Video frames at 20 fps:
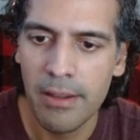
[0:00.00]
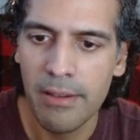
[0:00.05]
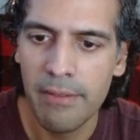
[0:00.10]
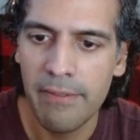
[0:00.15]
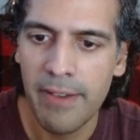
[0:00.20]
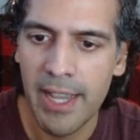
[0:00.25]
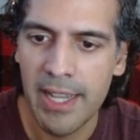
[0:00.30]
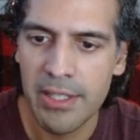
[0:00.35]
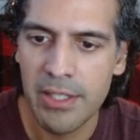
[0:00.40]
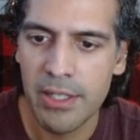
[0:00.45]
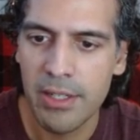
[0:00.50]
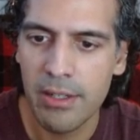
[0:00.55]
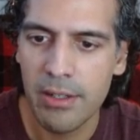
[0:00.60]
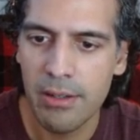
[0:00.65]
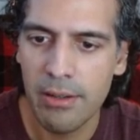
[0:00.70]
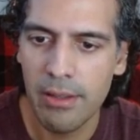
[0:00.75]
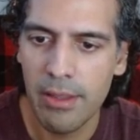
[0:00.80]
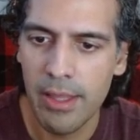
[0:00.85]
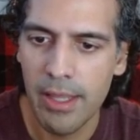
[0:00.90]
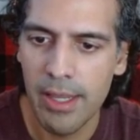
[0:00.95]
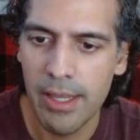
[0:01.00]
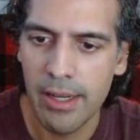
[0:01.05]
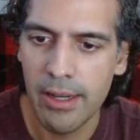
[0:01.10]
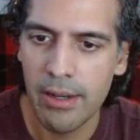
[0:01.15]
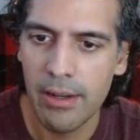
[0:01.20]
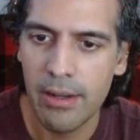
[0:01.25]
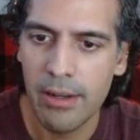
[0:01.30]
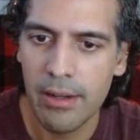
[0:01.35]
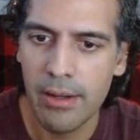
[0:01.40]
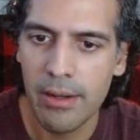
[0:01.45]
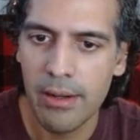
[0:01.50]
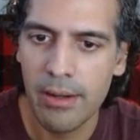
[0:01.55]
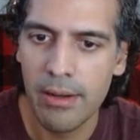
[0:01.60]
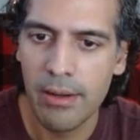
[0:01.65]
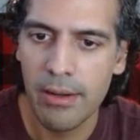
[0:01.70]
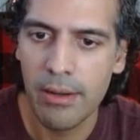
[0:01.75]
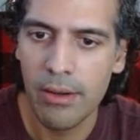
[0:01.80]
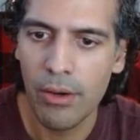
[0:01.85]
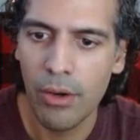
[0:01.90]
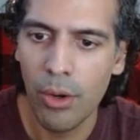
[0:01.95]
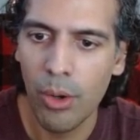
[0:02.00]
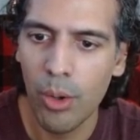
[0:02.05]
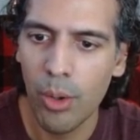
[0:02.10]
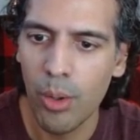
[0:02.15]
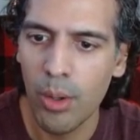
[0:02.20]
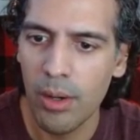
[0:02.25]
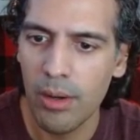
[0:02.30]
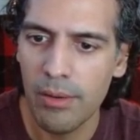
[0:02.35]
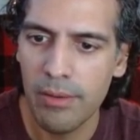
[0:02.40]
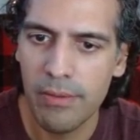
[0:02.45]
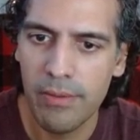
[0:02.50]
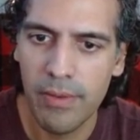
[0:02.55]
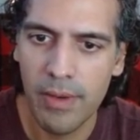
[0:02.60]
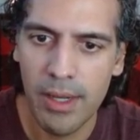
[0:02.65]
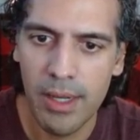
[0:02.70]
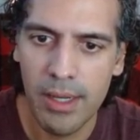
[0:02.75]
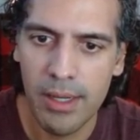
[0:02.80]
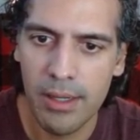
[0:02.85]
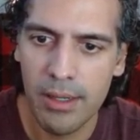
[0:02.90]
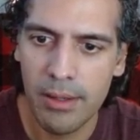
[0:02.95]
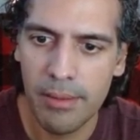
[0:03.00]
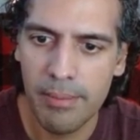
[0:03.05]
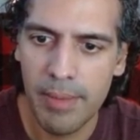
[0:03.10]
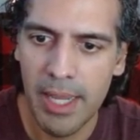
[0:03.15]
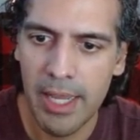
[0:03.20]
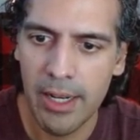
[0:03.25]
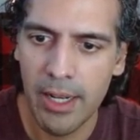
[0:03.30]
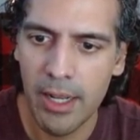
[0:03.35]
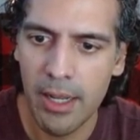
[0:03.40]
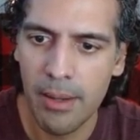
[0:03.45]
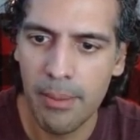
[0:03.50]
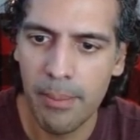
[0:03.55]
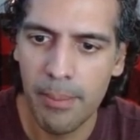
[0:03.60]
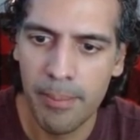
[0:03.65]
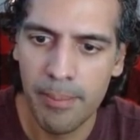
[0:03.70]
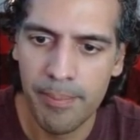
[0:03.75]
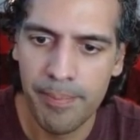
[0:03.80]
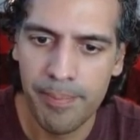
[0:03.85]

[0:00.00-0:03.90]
faster than O of nm.